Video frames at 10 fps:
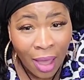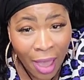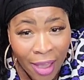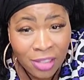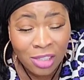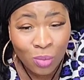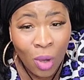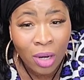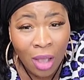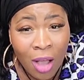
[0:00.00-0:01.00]
Exes
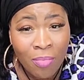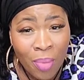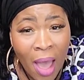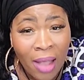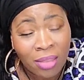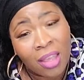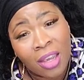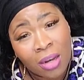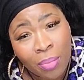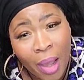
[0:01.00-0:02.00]
want to come back
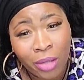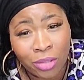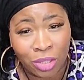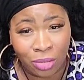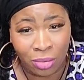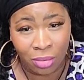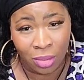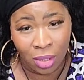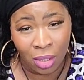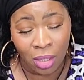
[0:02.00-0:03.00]
thinking about you
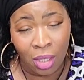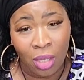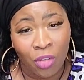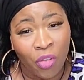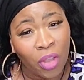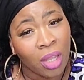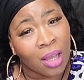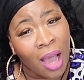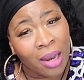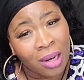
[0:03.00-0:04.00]
feeling
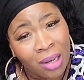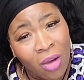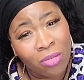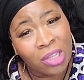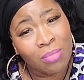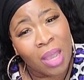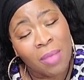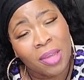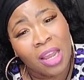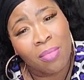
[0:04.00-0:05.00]
kind of lonely.
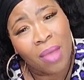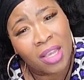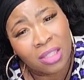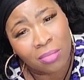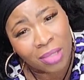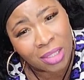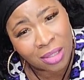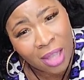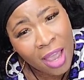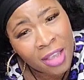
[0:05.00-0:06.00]
Maybe they made some
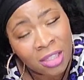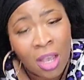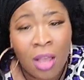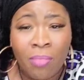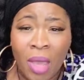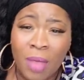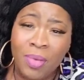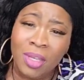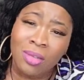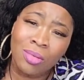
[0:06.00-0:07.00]
mistakes.
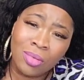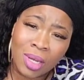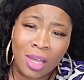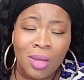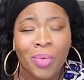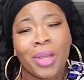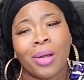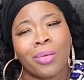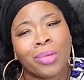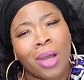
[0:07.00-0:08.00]
Maybe you did. We
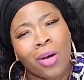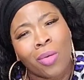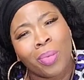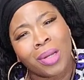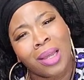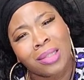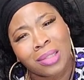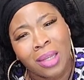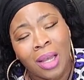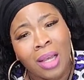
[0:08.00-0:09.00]
don't know, but
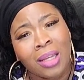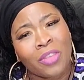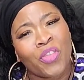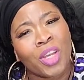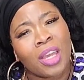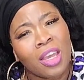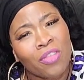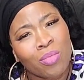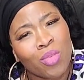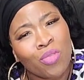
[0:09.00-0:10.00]
let's forgive
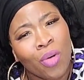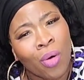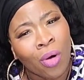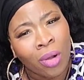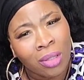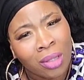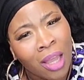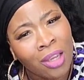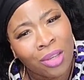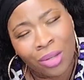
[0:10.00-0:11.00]
and move on.
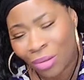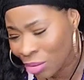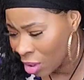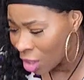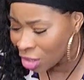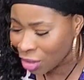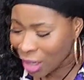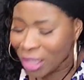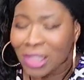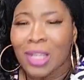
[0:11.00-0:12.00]
Thank you. So
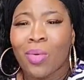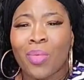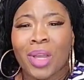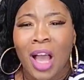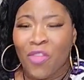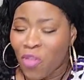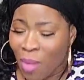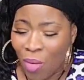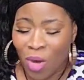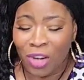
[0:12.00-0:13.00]
let's see what we got for
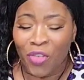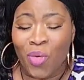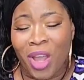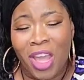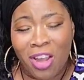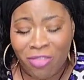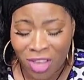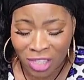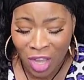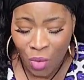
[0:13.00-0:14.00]
my wonderful
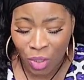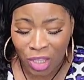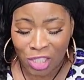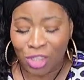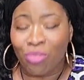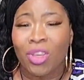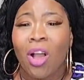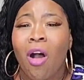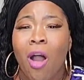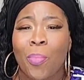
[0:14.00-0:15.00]
Aries with this three
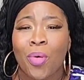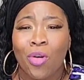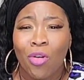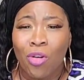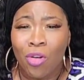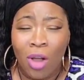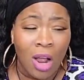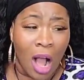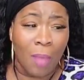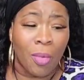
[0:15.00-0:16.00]
card pull.
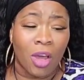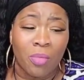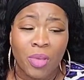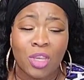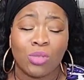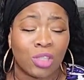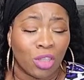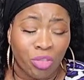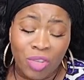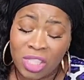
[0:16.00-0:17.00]
I'm going to be using
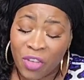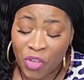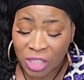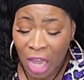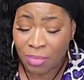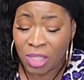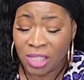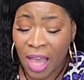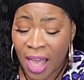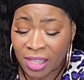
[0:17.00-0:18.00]
three different types of
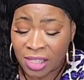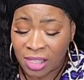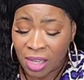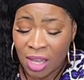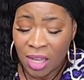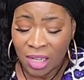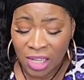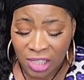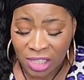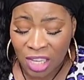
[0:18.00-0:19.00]
decks.
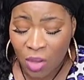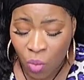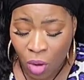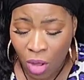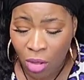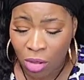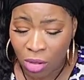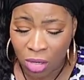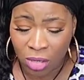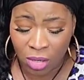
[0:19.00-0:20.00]
Let's see. One.